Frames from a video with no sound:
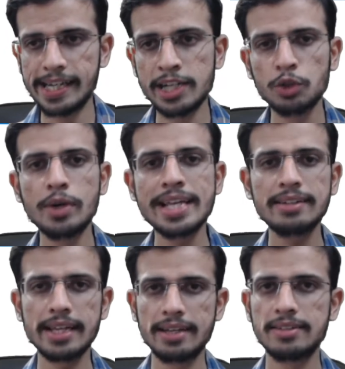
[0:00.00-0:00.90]

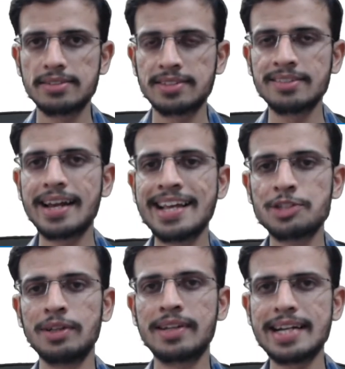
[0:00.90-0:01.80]
Including Sandra
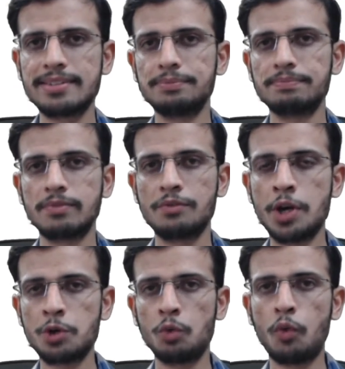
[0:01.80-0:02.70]
as well, right?
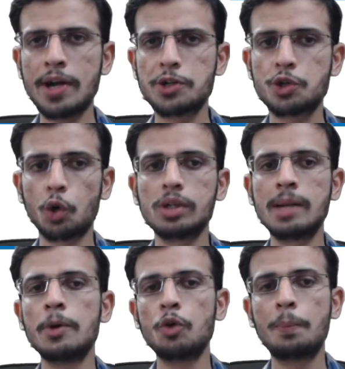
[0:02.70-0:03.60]
We have to find total
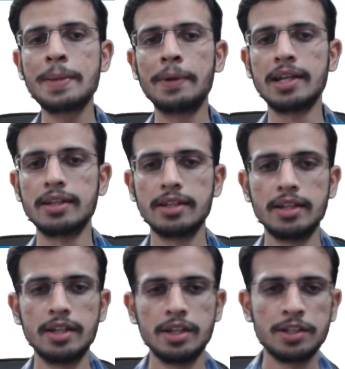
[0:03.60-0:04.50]
number of people.
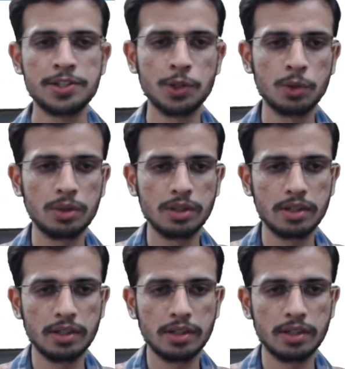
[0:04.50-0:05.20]
So